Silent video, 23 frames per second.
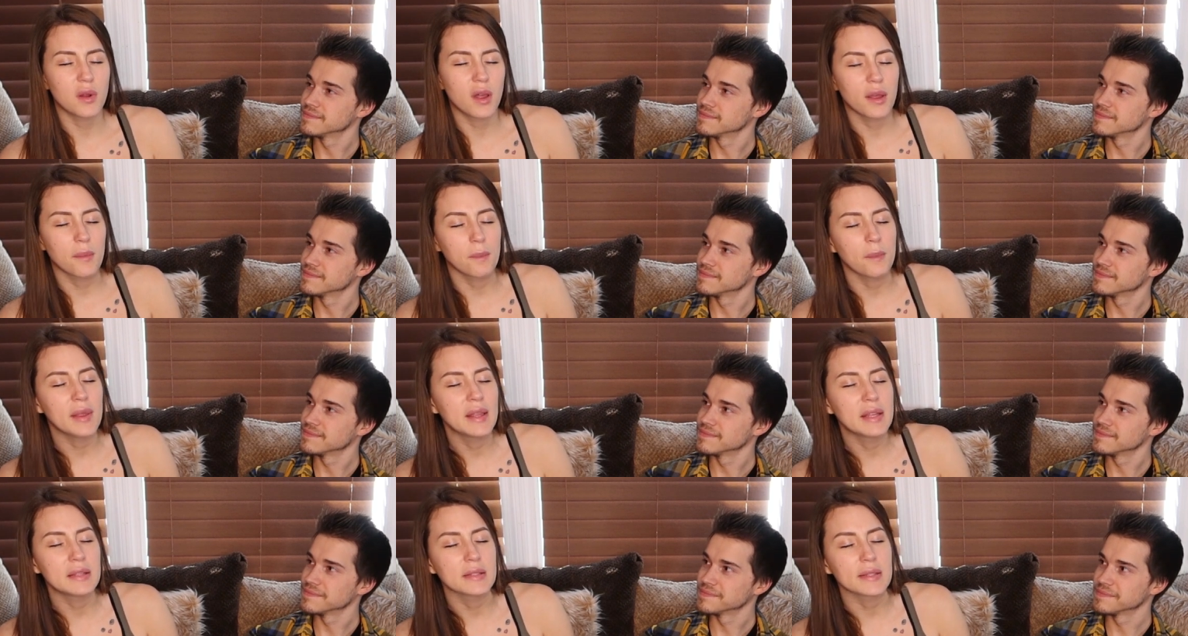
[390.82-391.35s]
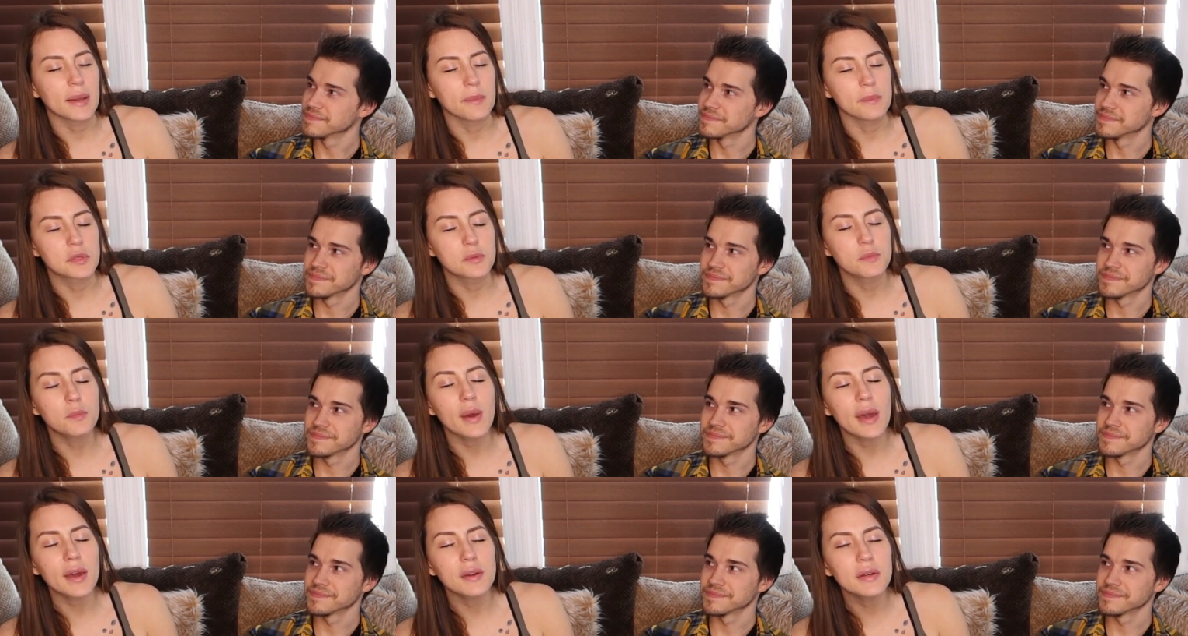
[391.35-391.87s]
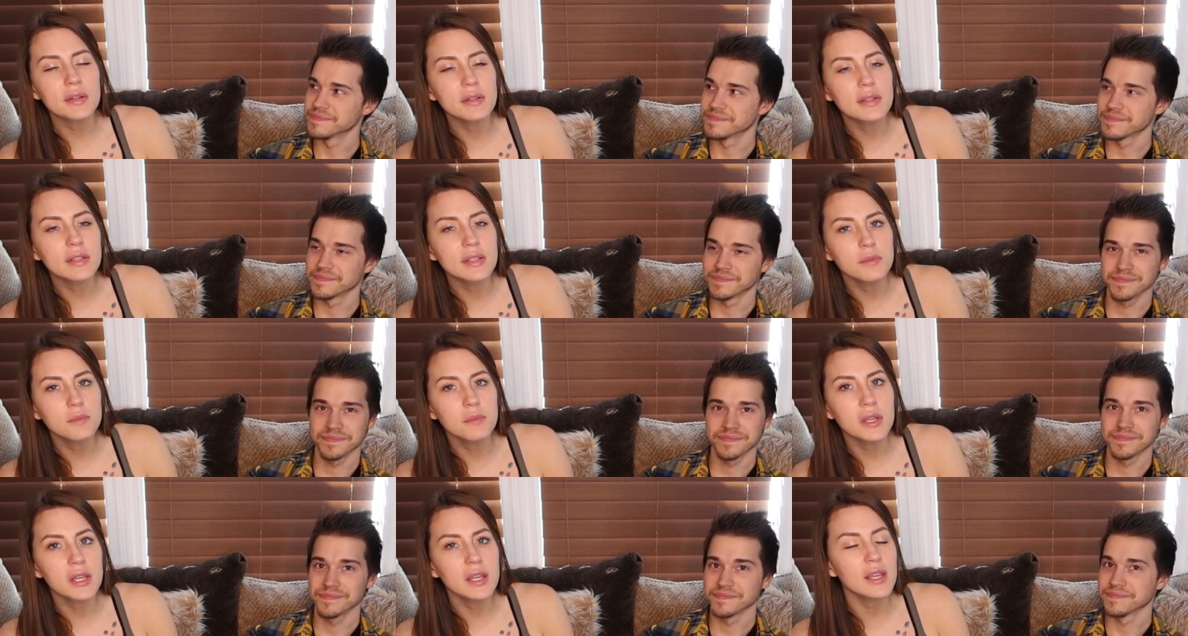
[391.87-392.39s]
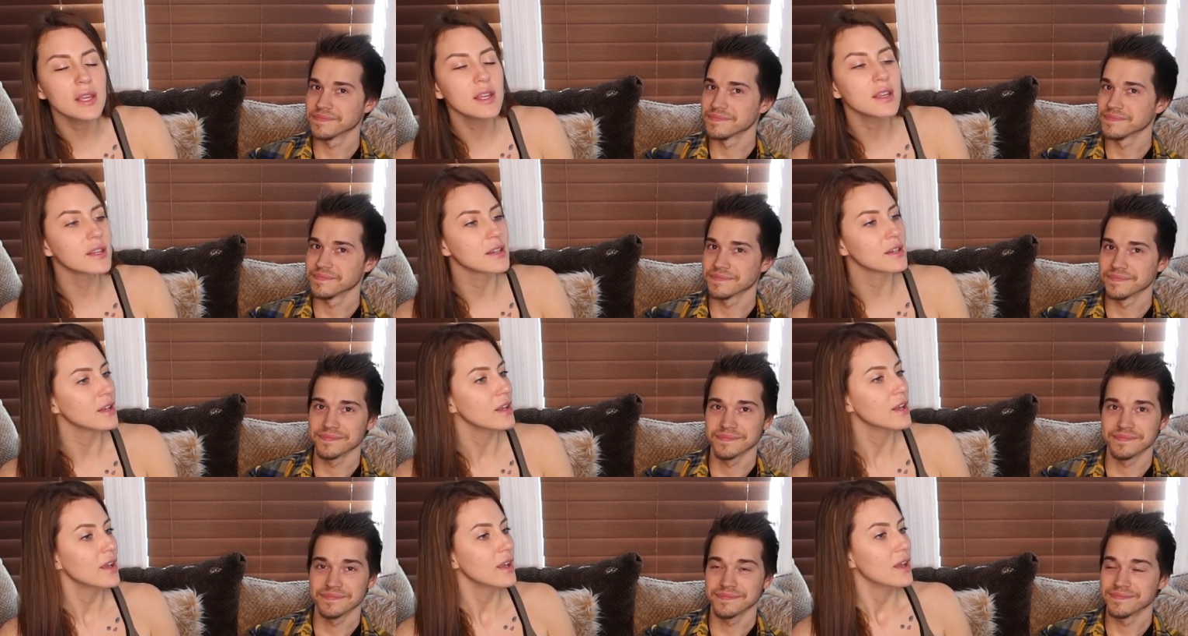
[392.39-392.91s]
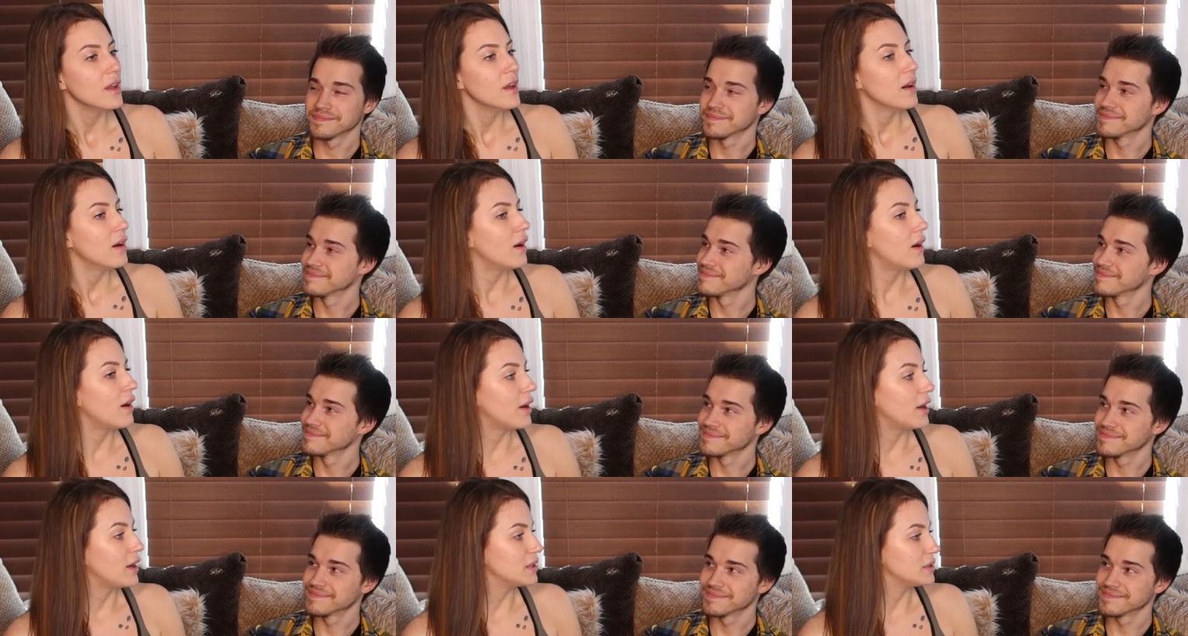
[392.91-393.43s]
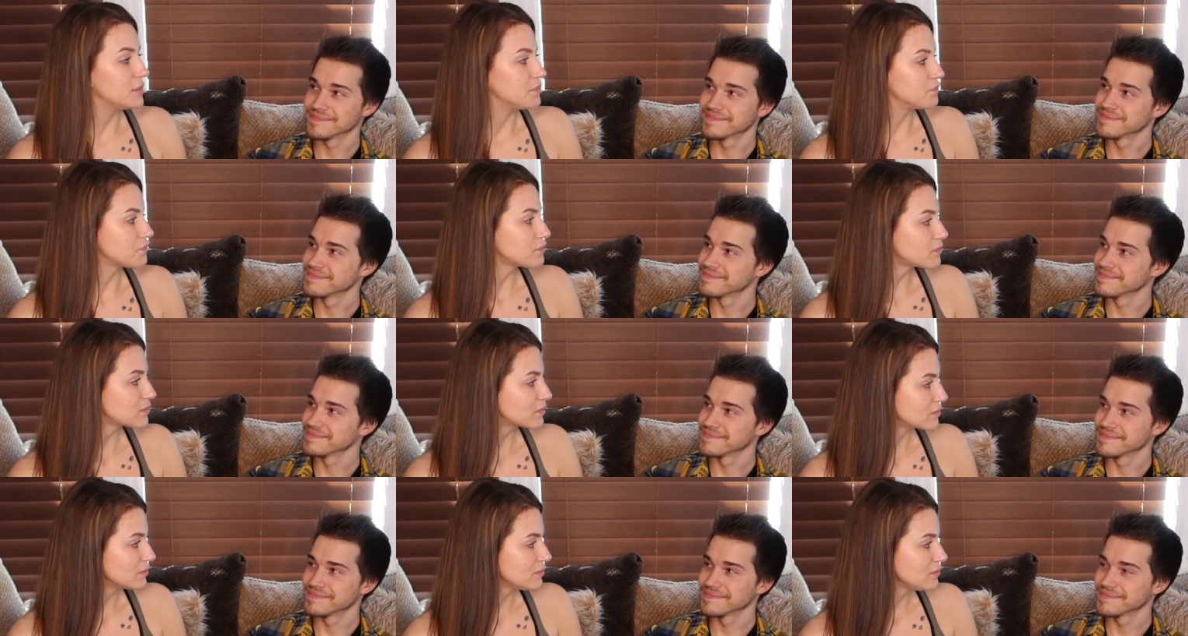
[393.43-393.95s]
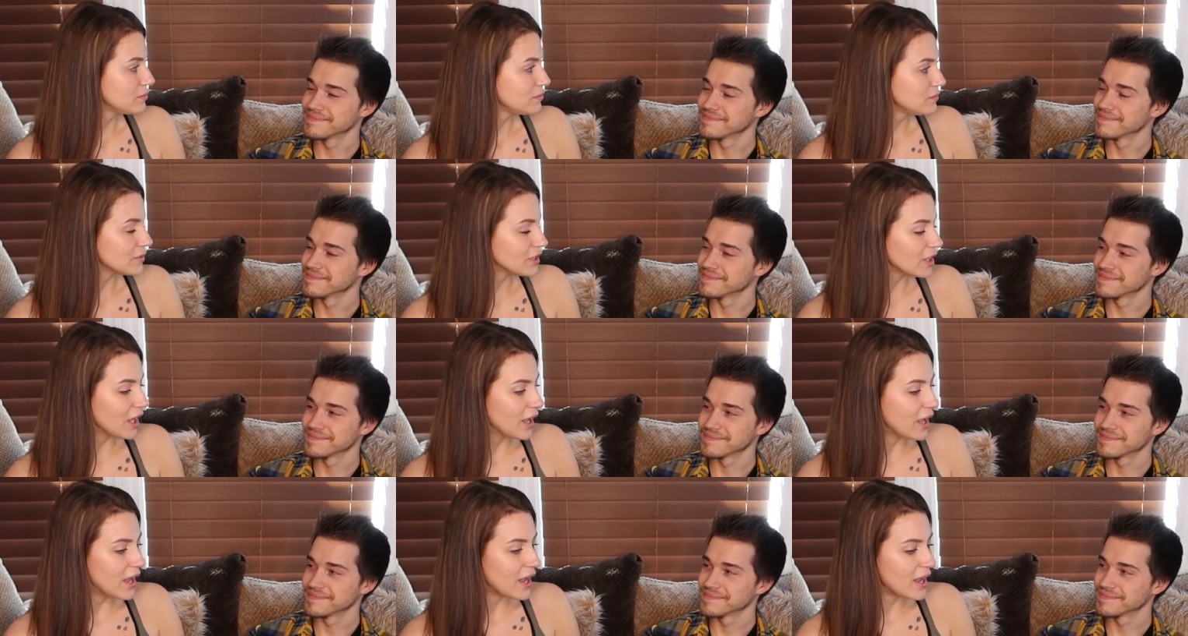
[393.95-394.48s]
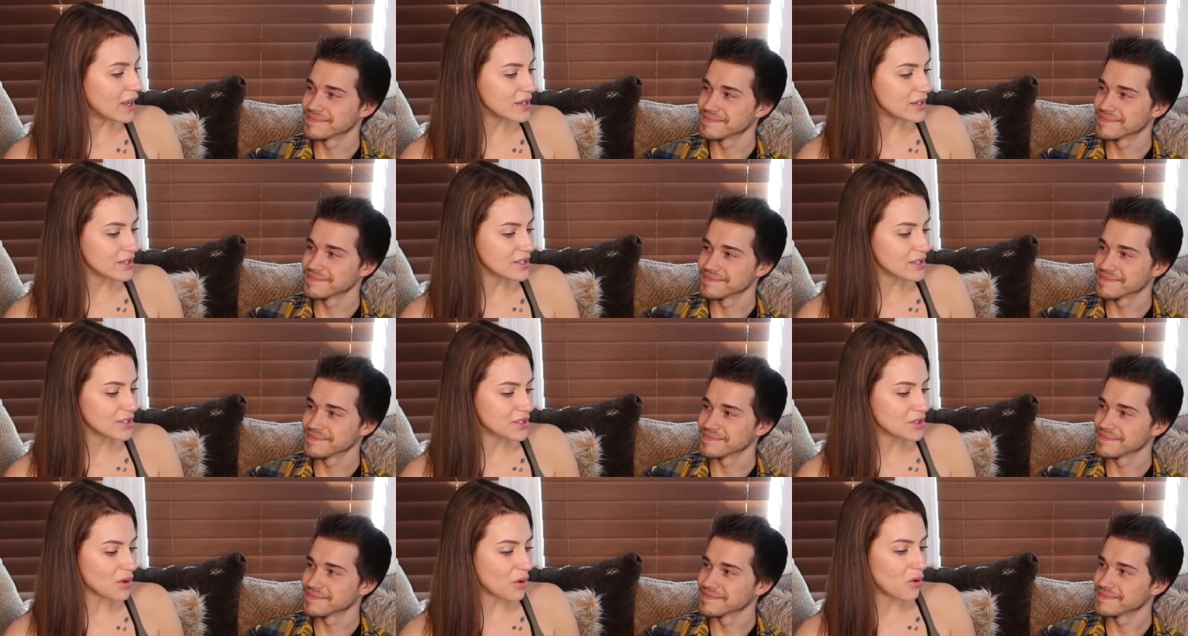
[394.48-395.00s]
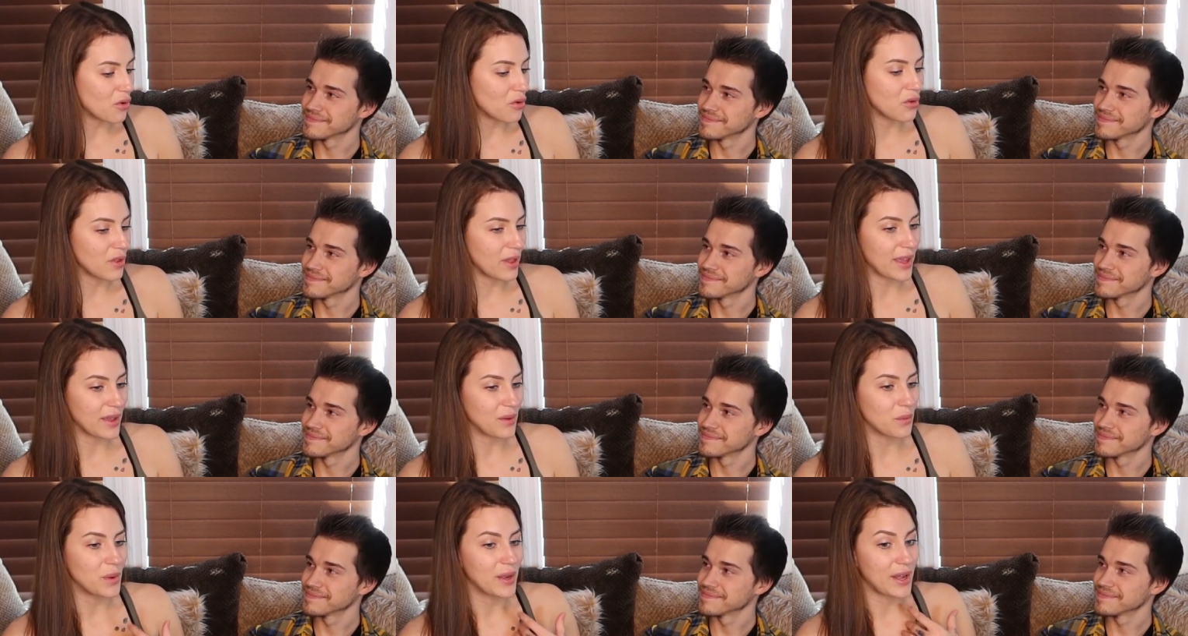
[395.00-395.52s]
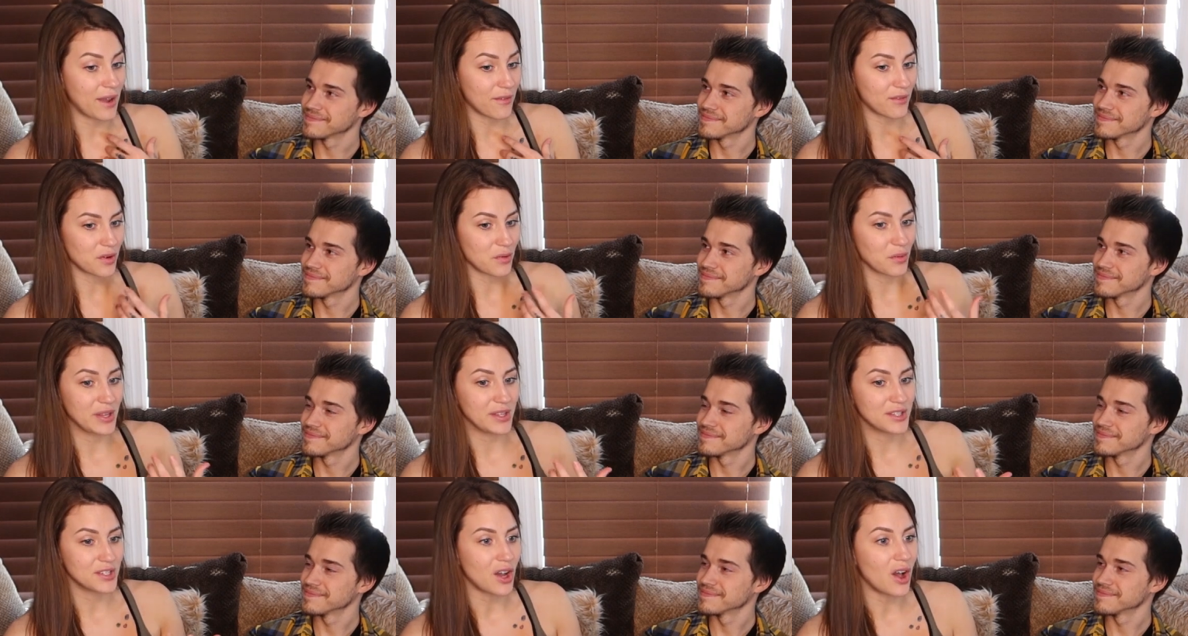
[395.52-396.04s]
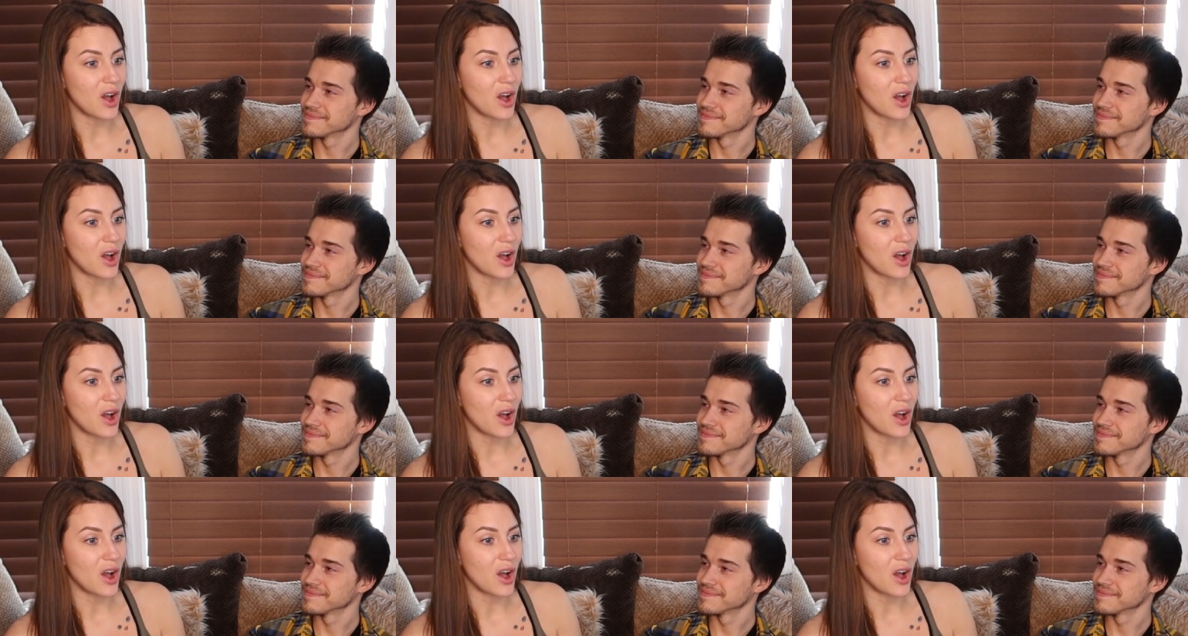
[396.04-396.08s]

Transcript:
Speaker 1: probably a million times better than me and um and so like whenever we would